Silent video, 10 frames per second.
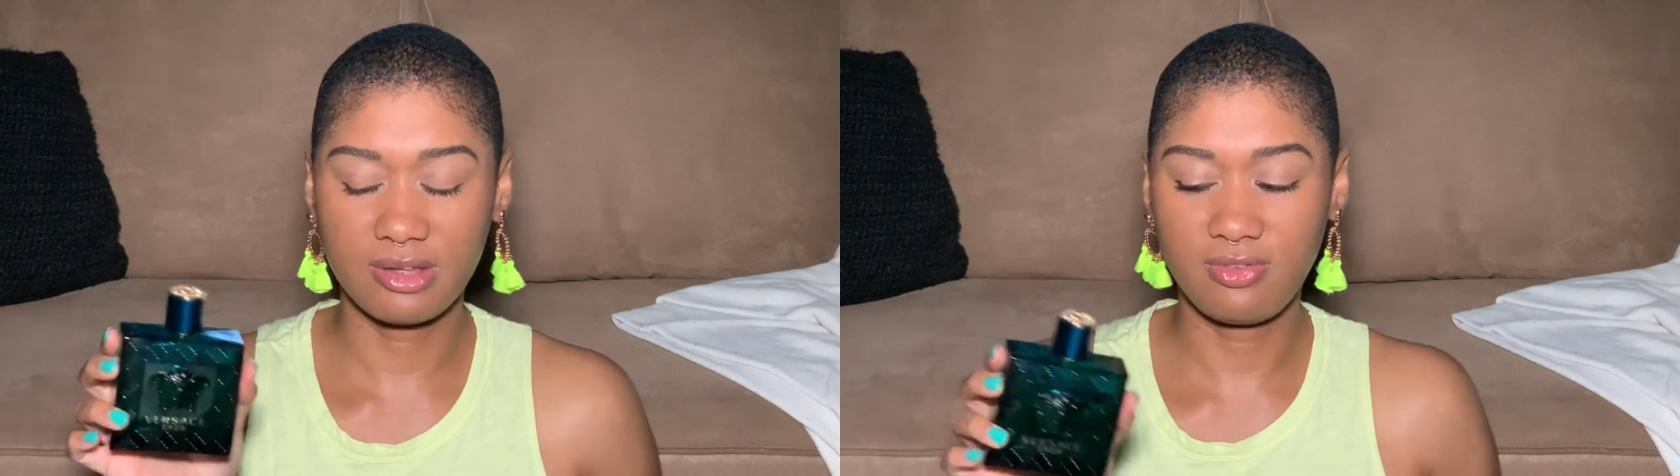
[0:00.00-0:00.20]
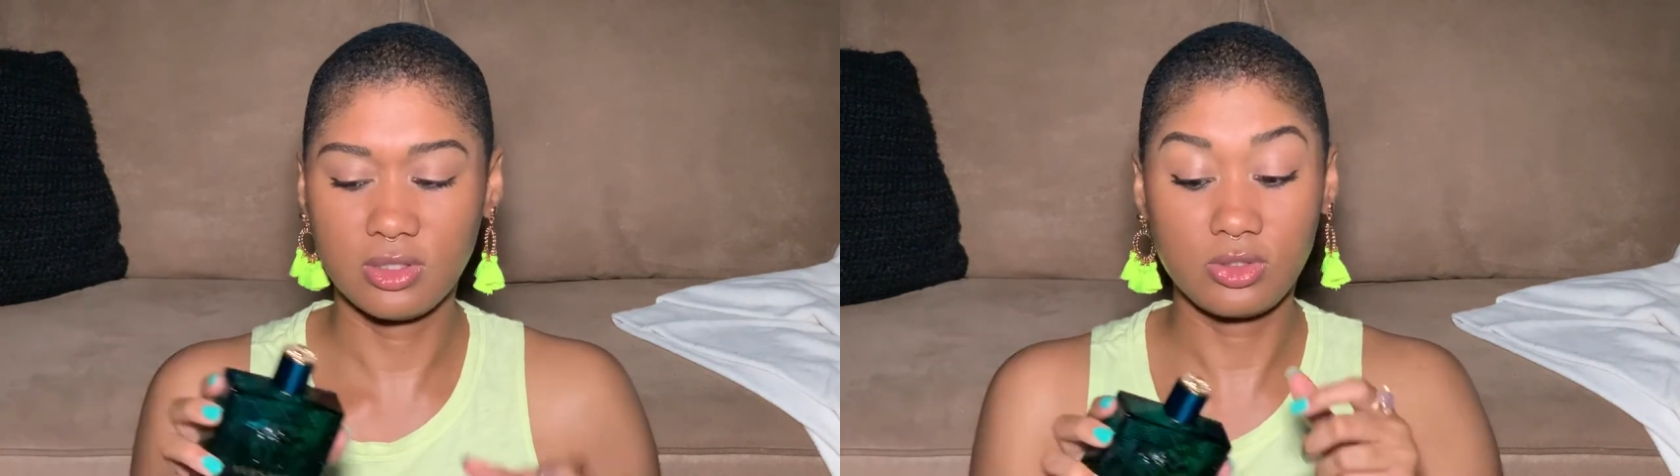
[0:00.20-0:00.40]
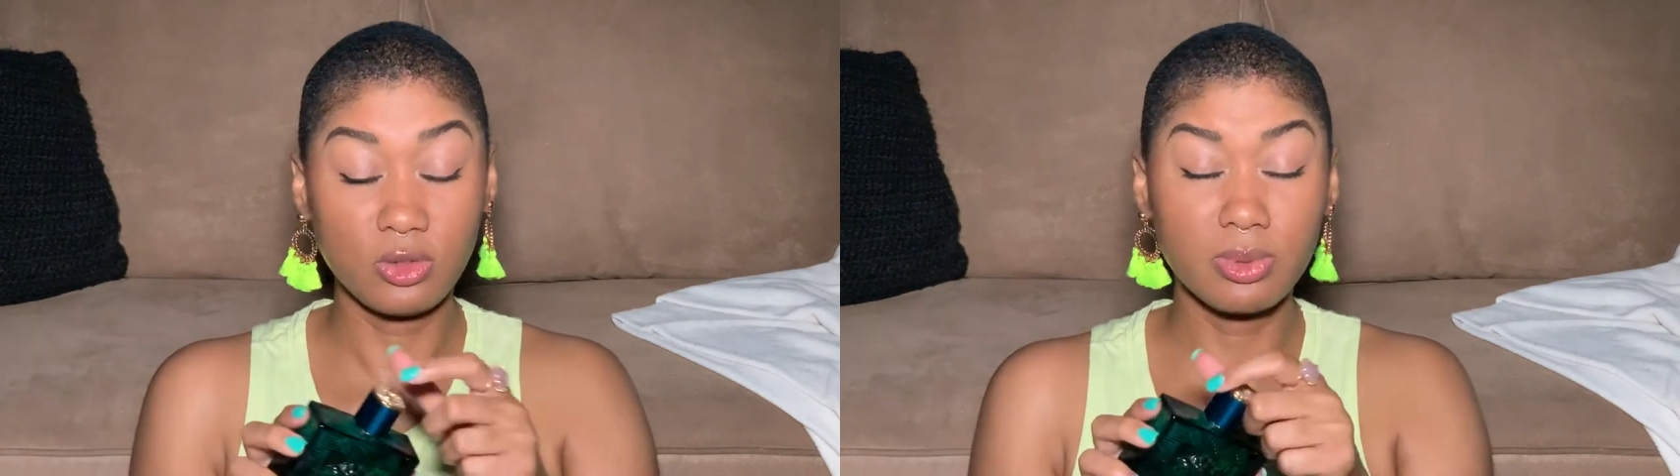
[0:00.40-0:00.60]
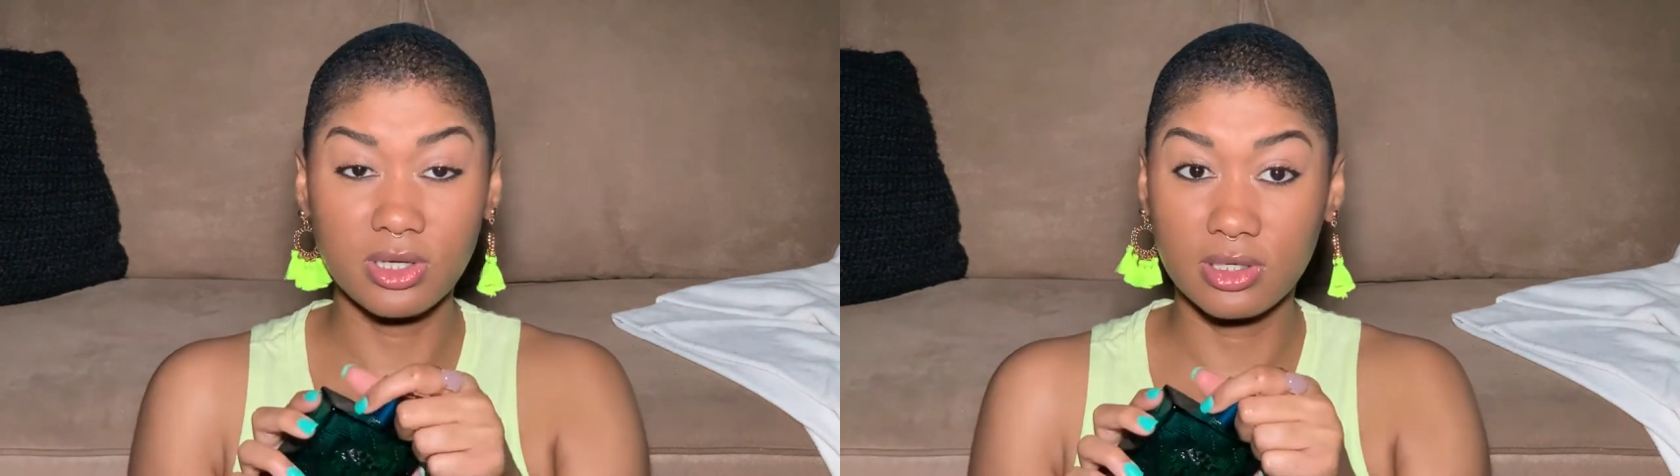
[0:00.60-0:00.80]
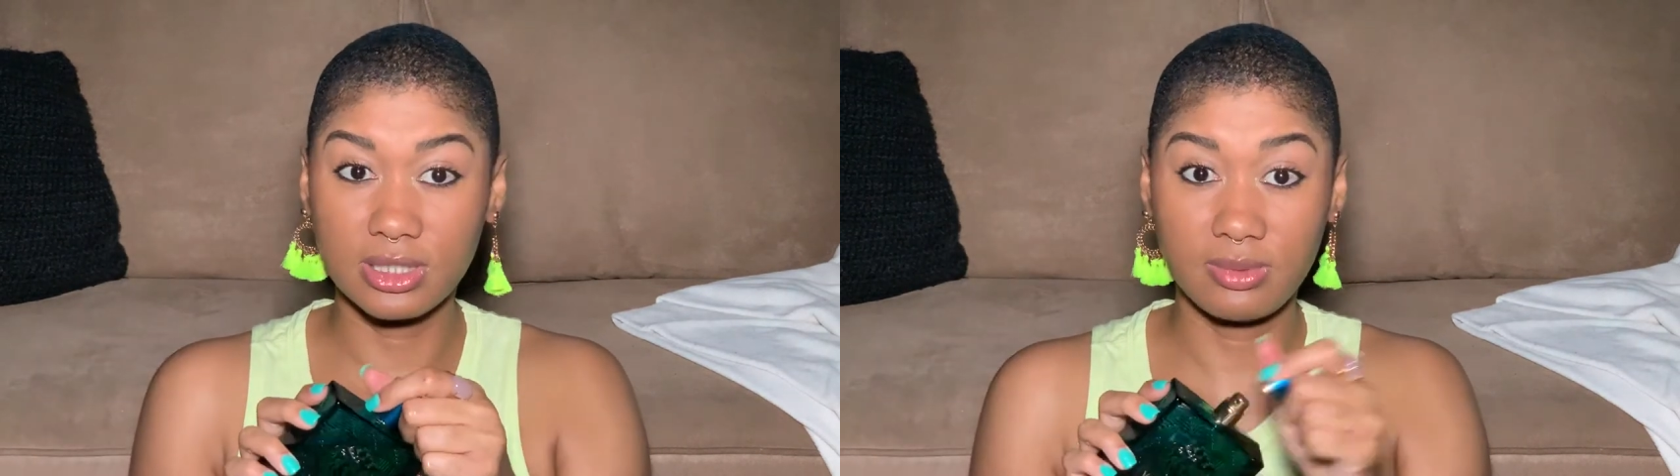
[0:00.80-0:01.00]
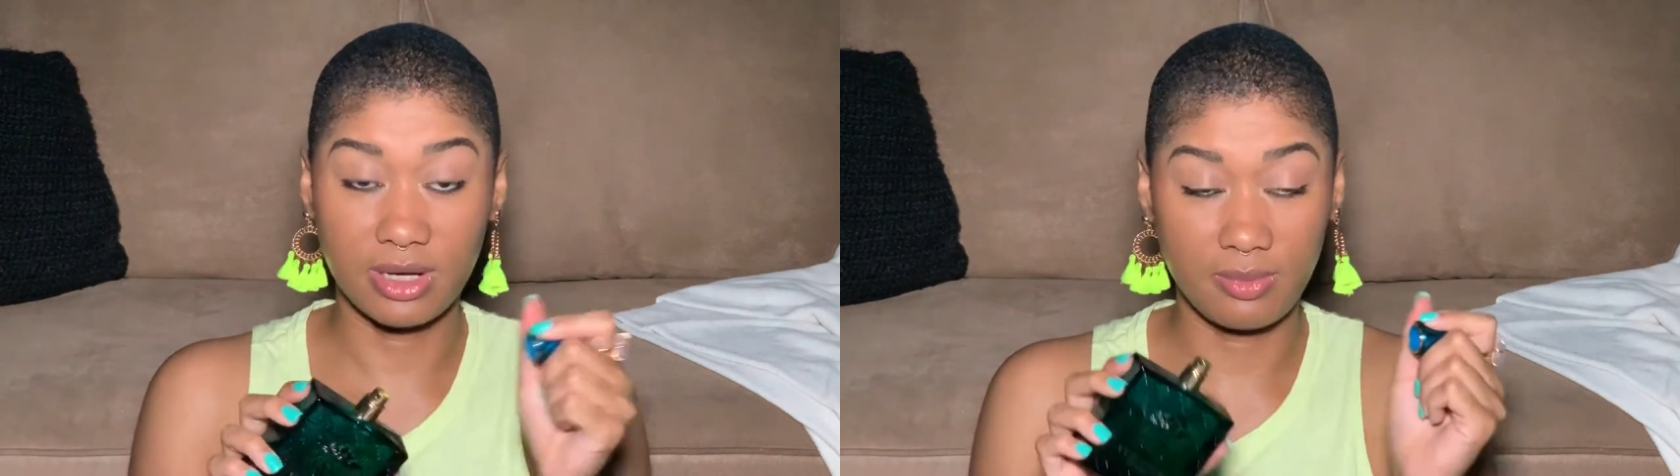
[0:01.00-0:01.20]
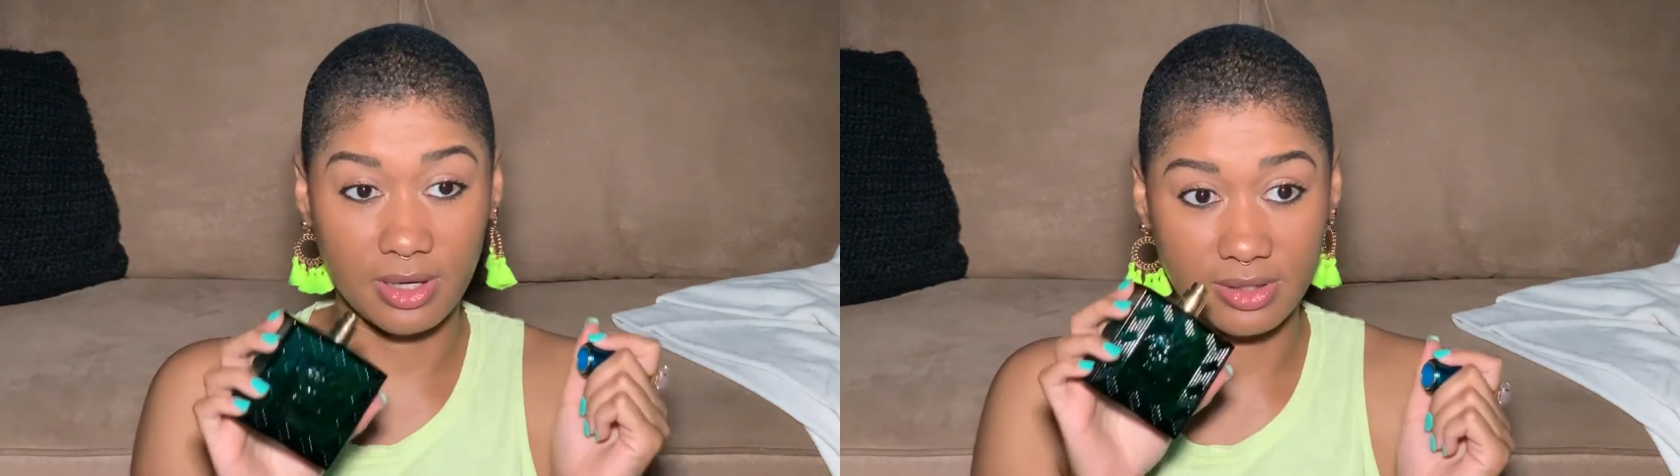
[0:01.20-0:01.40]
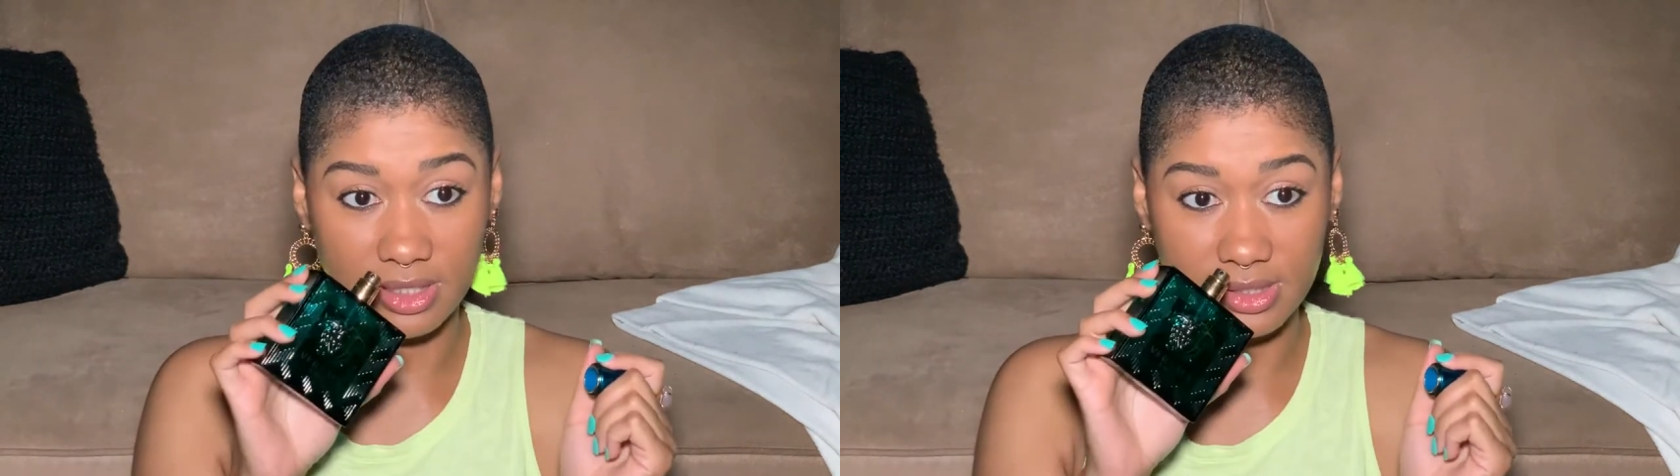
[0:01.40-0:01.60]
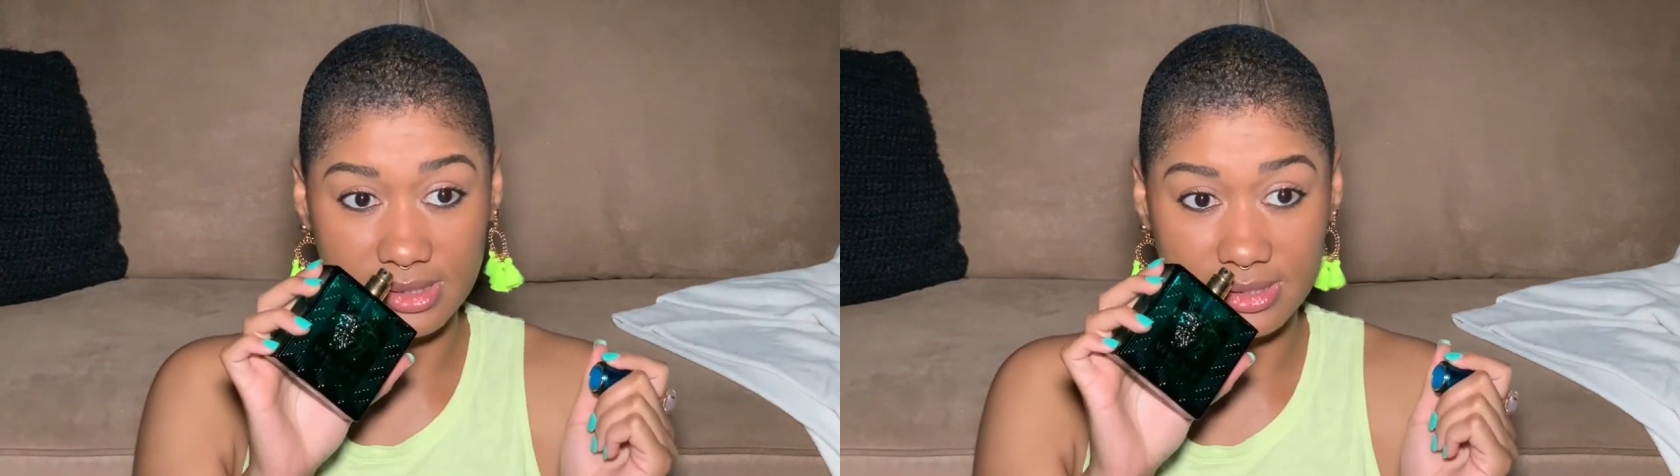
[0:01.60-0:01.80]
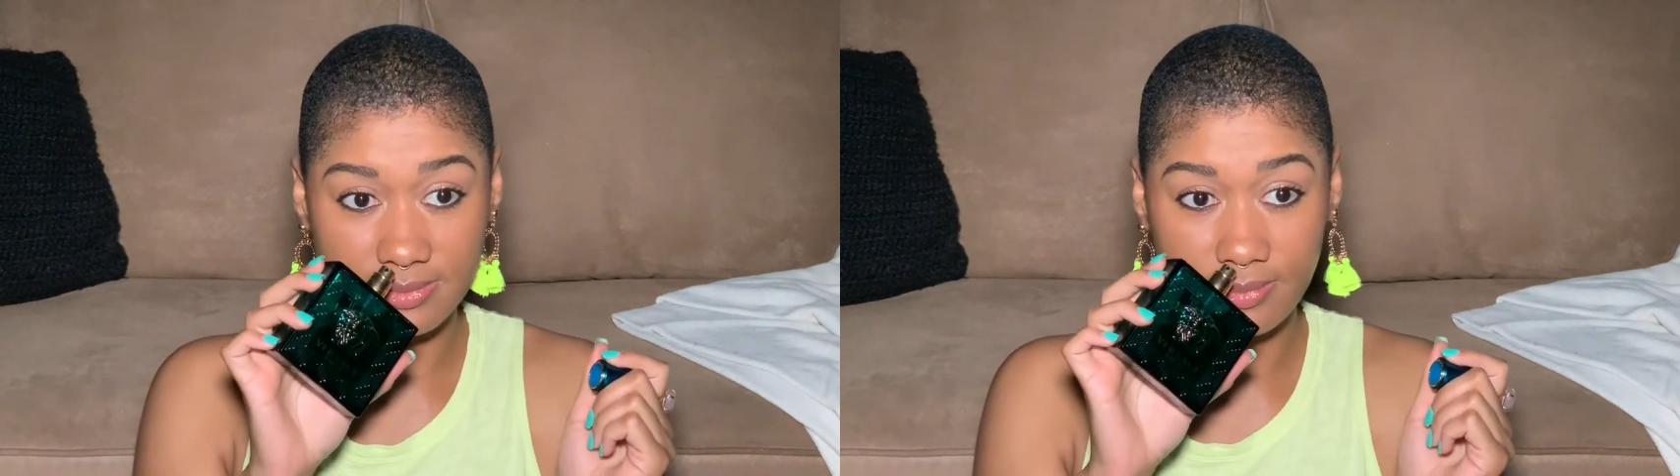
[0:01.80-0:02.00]
I feel super girly when I wear
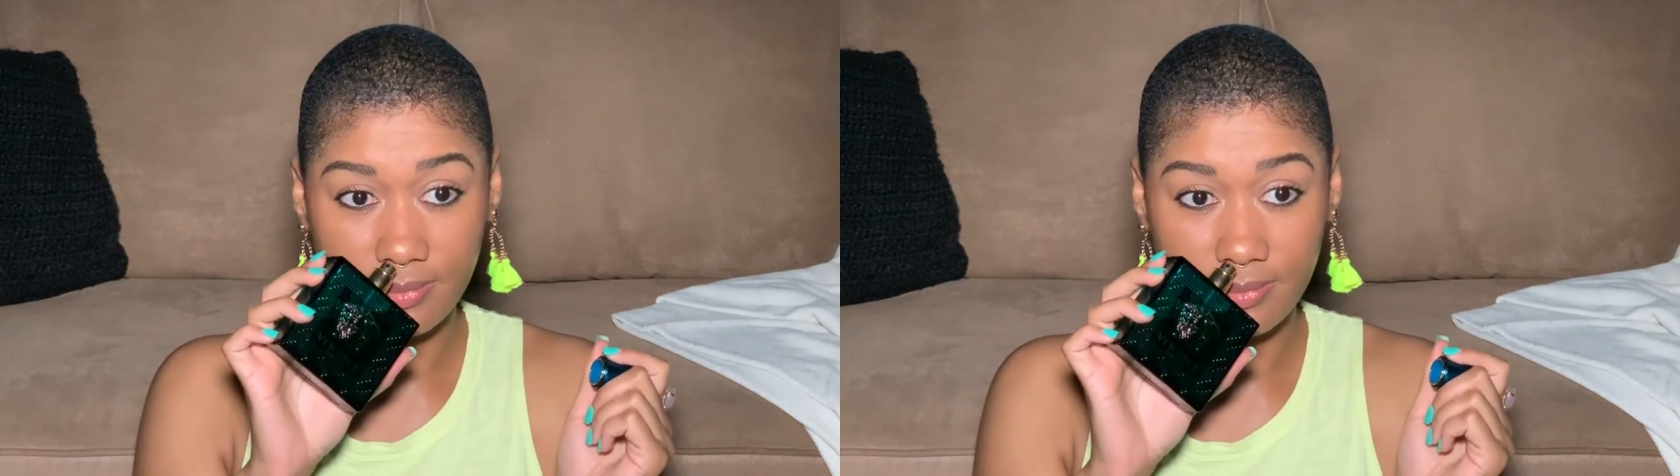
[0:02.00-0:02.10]
this.